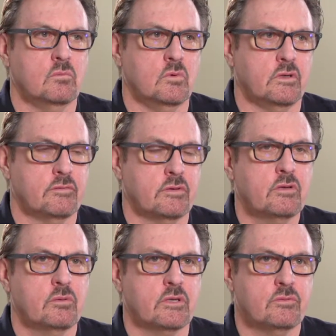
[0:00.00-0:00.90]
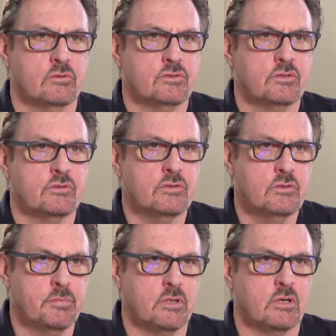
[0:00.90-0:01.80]
We're very quick to introduce
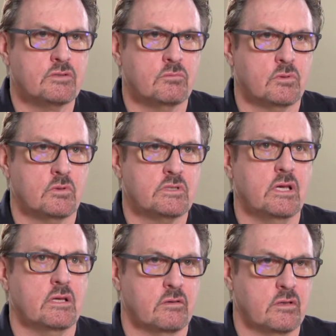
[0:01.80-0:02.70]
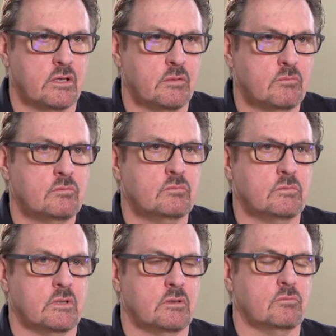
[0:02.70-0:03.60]
new parts, and we're always ahead of the game
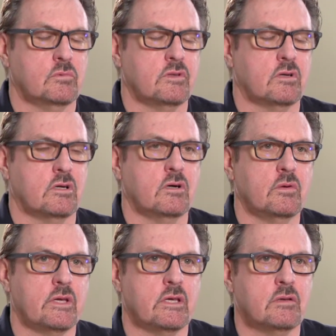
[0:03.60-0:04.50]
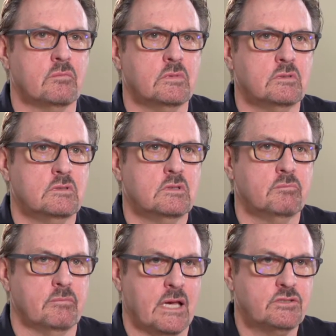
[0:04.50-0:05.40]
with our OEM
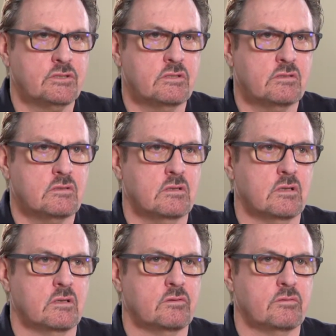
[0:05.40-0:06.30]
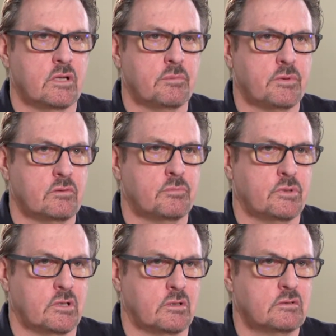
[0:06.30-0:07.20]
matches and developing new
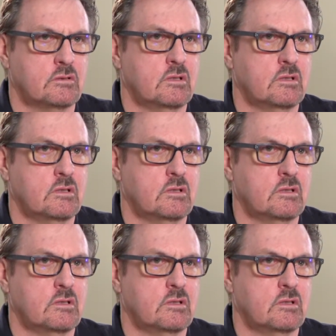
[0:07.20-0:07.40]
products.